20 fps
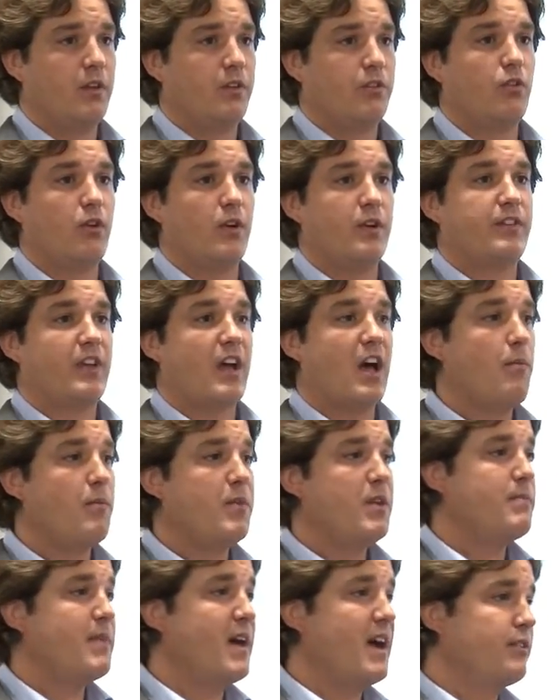So it's how
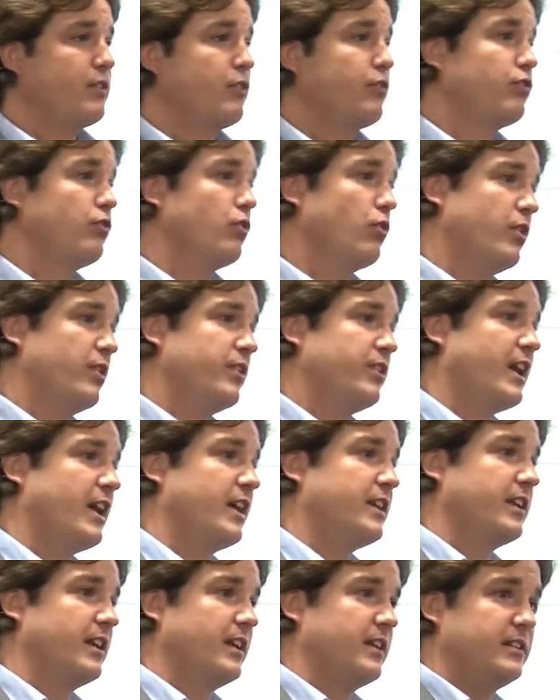many bags of soil that
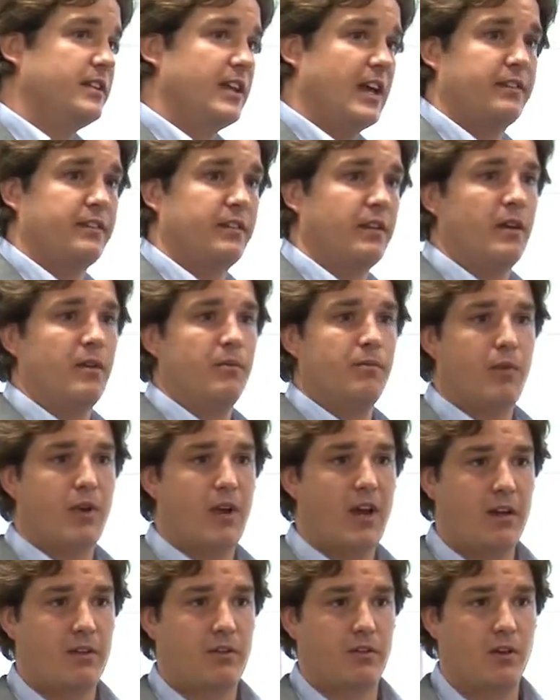I can get per
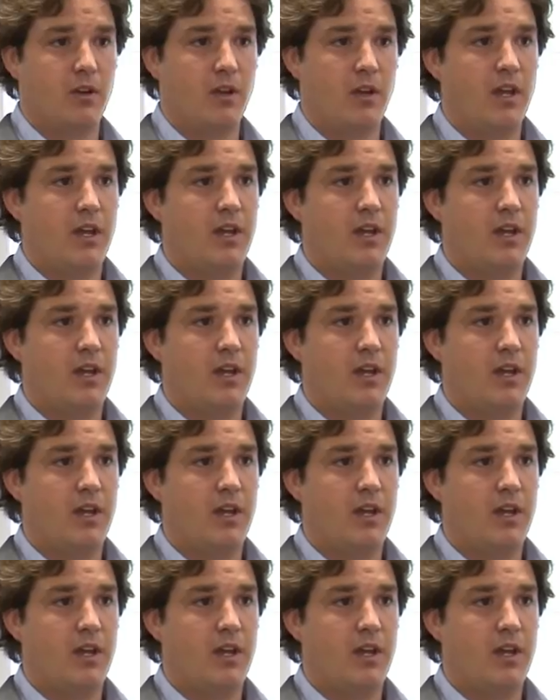hectare,